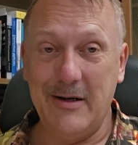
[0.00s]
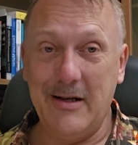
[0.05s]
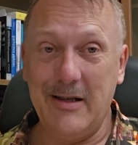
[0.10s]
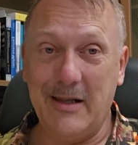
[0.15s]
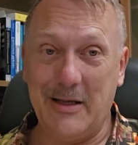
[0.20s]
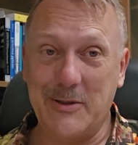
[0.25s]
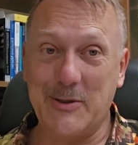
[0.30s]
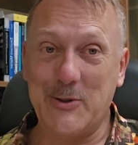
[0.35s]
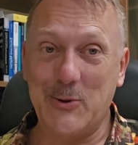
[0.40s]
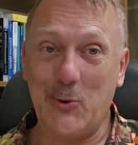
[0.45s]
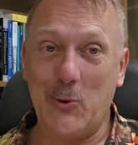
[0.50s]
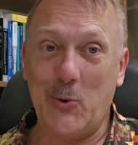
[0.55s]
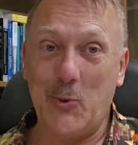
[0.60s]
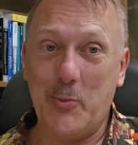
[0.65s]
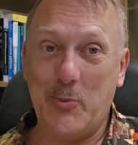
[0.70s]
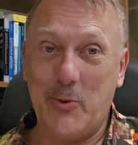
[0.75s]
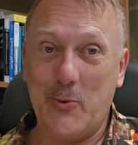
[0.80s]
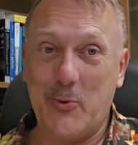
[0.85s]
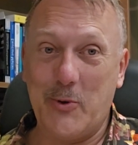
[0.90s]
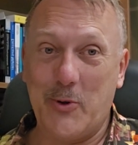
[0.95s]
Let's
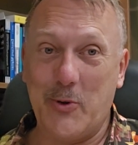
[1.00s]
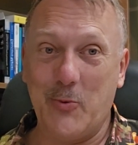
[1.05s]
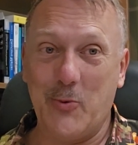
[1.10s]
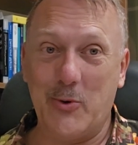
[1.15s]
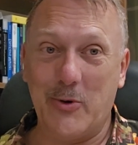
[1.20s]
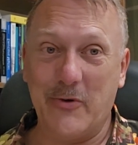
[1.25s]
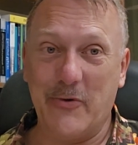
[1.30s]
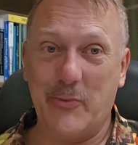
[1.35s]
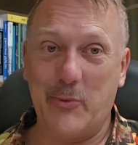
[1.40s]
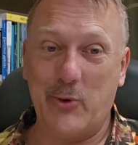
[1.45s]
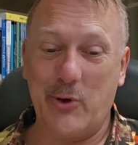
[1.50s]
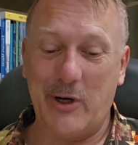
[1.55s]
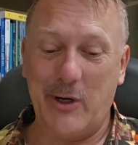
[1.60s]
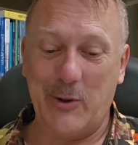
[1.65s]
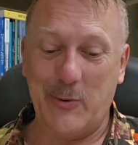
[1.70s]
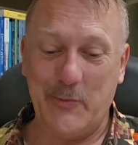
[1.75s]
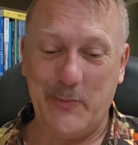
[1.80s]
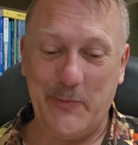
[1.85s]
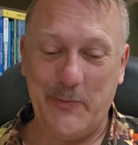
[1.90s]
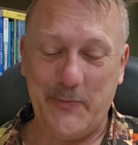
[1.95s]
open with a word of prayer.
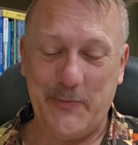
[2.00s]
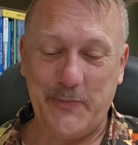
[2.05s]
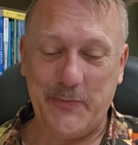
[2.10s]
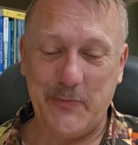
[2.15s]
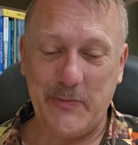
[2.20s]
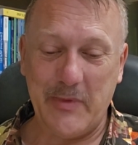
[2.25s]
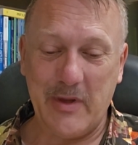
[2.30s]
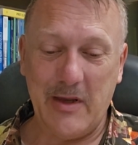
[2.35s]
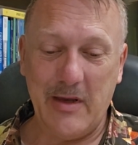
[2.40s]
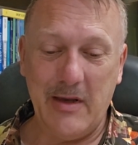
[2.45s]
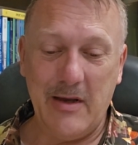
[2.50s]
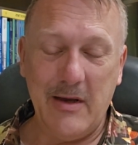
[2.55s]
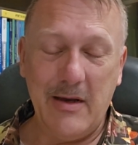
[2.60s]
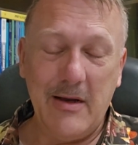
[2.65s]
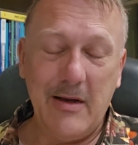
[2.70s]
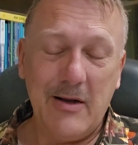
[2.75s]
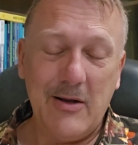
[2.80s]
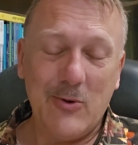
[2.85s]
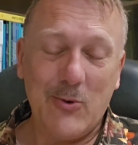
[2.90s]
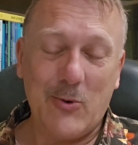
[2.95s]

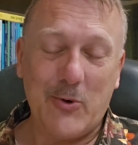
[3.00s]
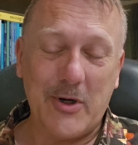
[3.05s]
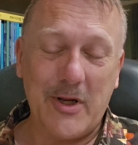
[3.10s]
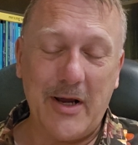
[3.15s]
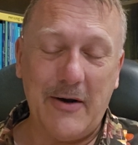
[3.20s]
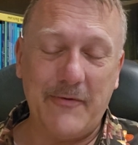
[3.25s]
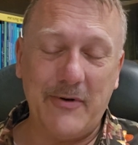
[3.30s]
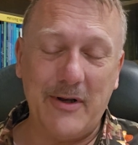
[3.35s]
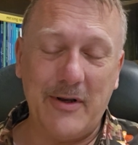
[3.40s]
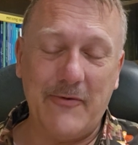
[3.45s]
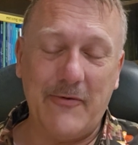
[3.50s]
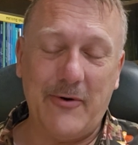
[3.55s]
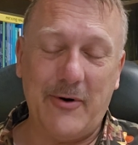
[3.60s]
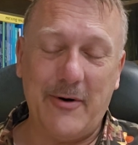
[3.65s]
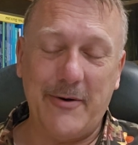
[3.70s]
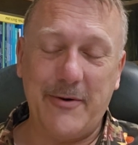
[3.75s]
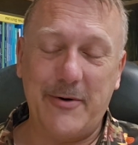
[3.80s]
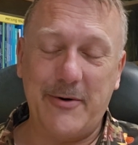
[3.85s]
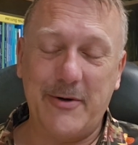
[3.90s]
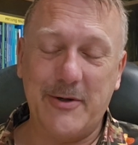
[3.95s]
Lord Heavenly
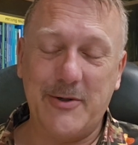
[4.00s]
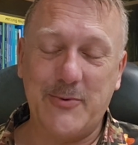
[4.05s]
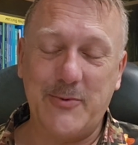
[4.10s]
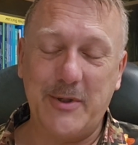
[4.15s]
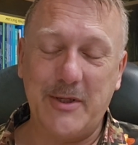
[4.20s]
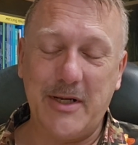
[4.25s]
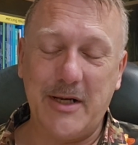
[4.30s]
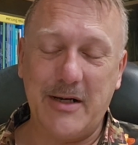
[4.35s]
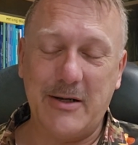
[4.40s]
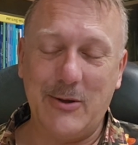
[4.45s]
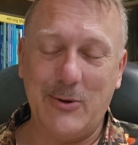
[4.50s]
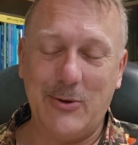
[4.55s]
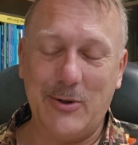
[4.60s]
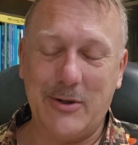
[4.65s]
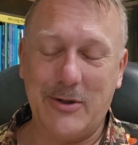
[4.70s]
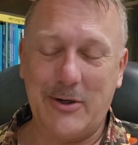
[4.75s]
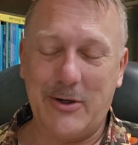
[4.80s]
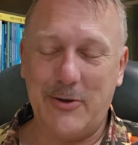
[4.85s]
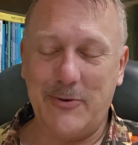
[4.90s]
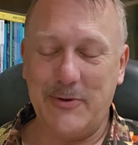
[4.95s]
Father, as we take a
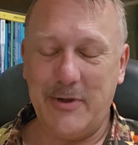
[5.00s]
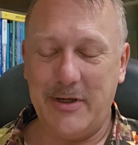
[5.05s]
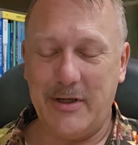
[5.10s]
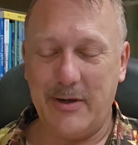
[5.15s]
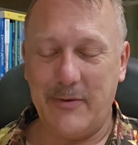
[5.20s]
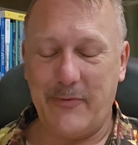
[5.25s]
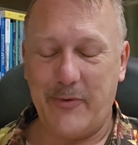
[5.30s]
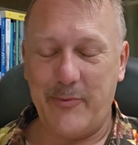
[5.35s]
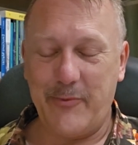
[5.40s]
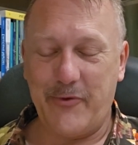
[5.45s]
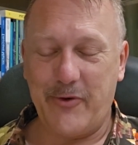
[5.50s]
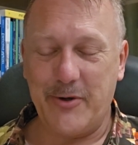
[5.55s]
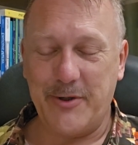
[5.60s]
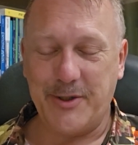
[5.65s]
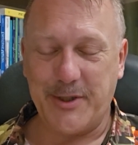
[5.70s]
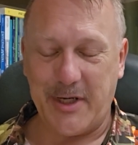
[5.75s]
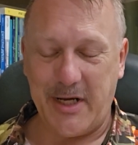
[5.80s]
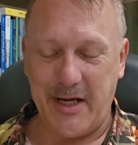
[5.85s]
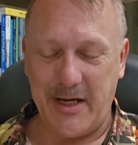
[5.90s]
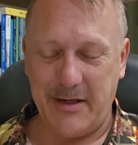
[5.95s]
look at our reading from 1
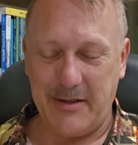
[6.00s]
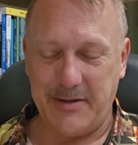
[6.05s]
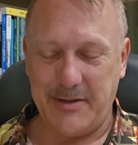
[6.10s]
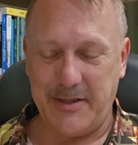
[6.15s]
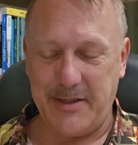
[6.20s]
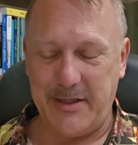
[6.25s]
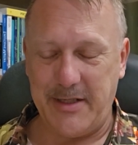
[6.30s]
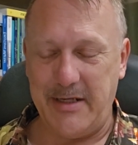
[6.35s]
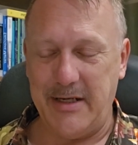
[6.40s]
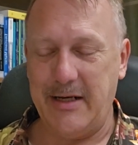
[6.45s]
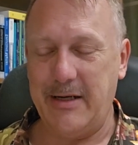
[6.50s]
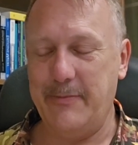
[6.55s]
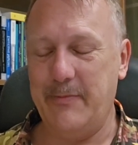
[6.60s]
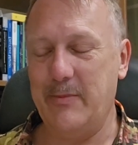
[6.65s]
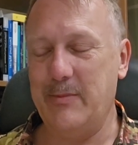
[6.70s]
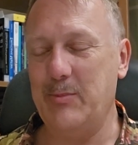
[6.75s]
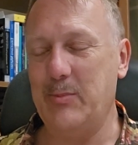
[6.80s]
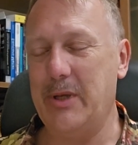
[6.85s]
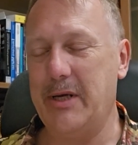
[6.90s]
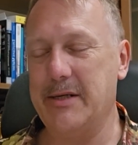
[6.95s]
Kings today,
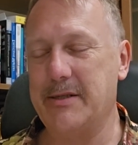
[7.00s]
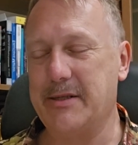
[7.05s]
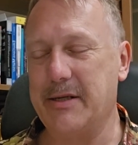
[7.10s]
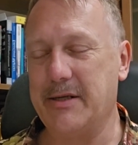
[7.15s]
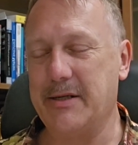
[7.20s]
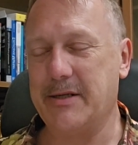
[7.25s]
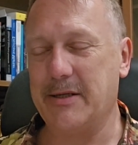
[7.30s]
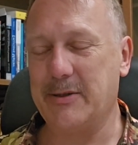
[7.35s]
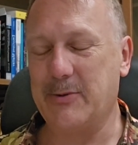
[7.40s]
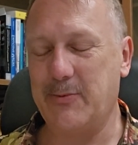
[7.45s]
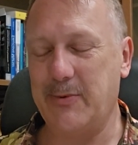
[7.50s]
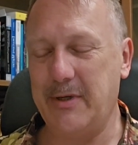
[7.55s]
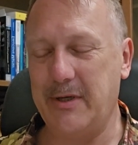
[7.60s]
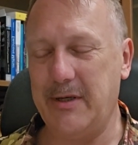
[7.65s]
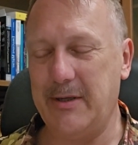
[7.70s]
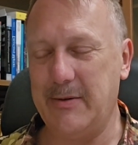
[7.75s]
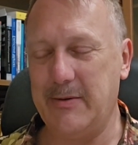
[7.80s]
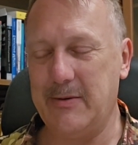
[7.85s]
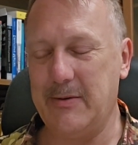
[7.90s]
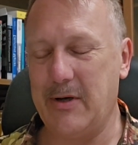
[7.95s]
bless us as
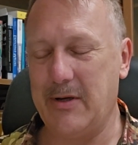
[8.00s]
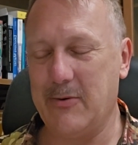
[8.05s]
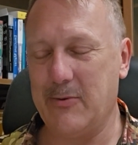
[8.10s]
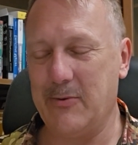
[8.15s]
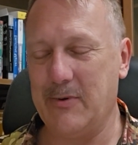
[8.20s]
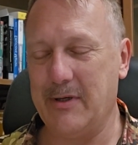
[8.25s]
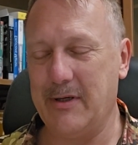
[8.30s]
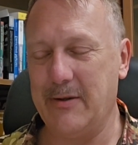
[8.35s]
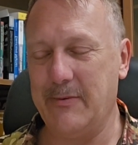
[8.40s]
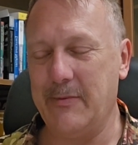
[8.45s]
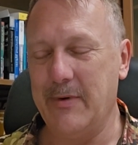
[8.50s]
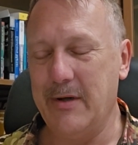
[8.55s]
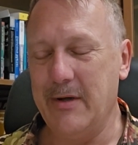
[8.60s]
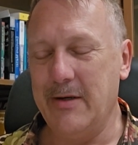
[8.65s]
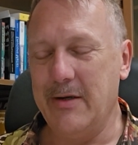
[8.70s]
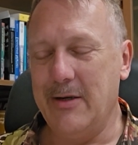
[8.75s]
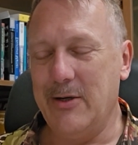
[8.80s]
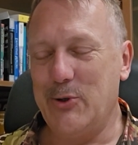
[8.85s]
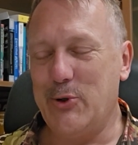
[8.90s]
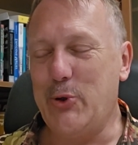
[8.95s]
we not only
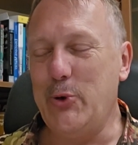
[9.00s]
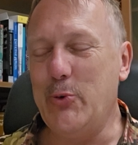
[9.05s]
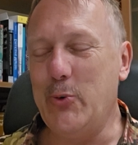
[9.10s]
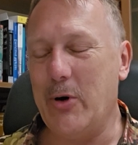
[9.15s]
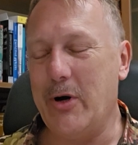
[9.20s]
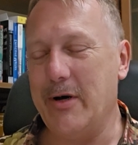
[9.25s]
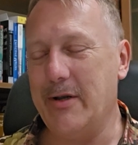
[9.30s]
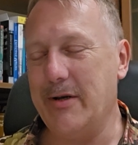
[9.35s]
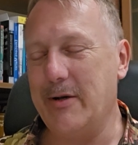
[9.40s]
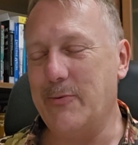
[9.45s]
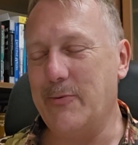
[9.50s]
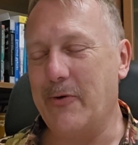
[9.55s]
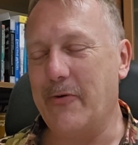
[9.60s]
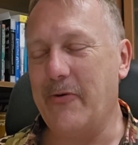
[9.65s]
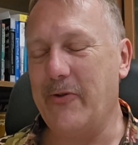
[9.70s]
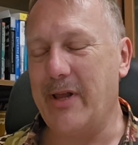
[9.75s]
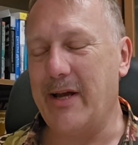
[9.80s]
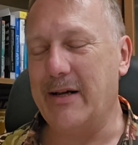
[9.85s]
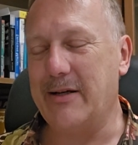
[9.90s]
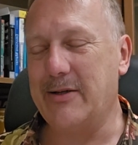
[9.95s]
chew on and
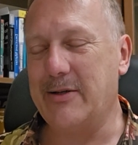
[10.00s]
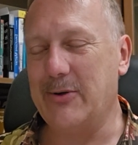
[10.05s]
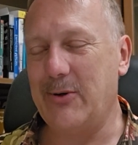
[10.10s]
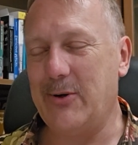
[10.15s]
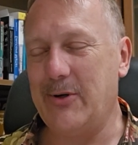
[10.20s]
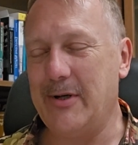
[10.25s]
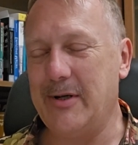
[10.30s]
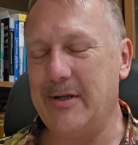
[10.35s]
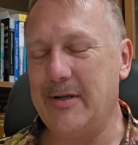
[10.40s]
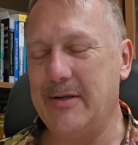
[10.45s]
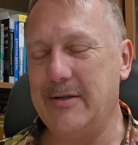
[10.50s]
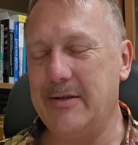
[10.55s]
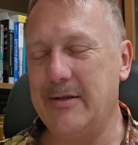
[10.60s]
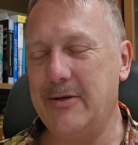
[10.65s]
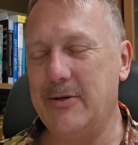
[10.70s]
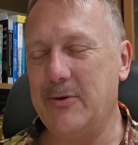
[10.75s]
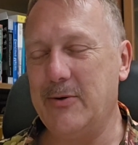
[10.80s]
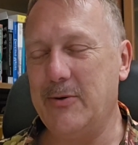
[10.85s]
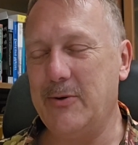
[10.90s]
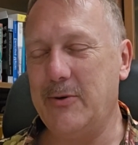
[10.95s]
reflect on,
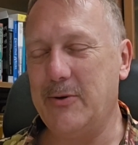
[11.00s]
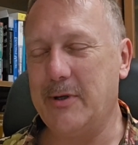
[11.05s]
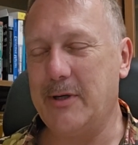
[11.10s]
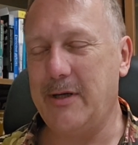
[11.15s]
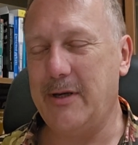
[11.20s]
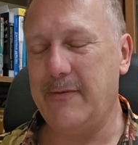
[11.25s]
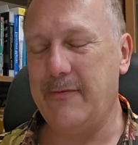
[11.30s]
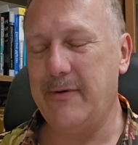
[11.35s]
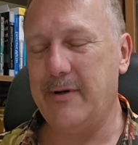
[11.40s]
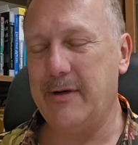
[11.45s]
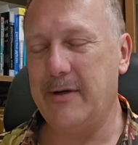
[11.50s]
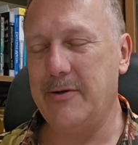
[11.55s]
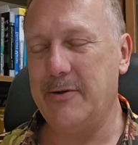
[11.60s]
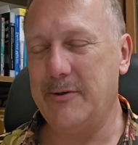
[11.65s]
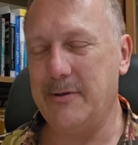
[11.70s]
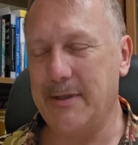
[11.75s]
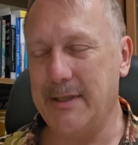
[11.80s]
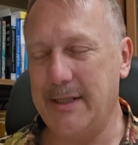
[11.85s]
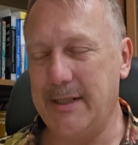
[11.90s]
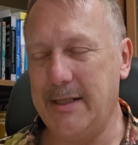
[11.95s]
you know, your giving and
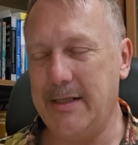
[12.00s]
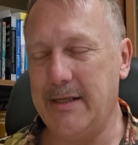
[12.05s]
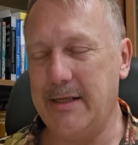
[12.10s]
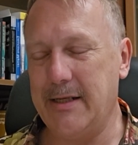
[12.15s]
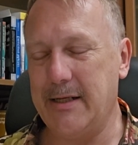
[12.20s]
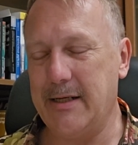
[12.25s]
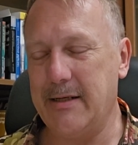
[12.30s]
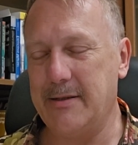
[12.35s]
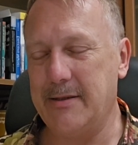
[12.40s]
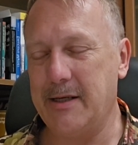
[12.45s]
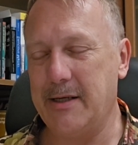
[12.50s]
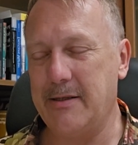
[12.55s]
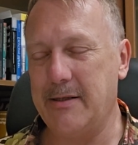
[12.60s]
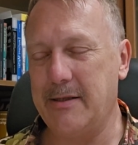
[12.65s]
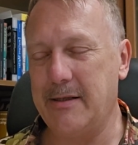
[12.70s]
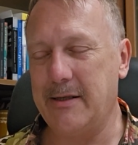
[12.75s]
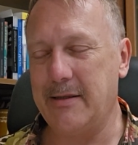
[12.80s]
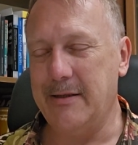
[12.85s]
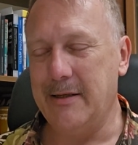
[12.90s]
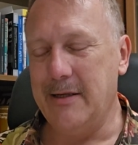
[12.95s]
your leading and and the, uh,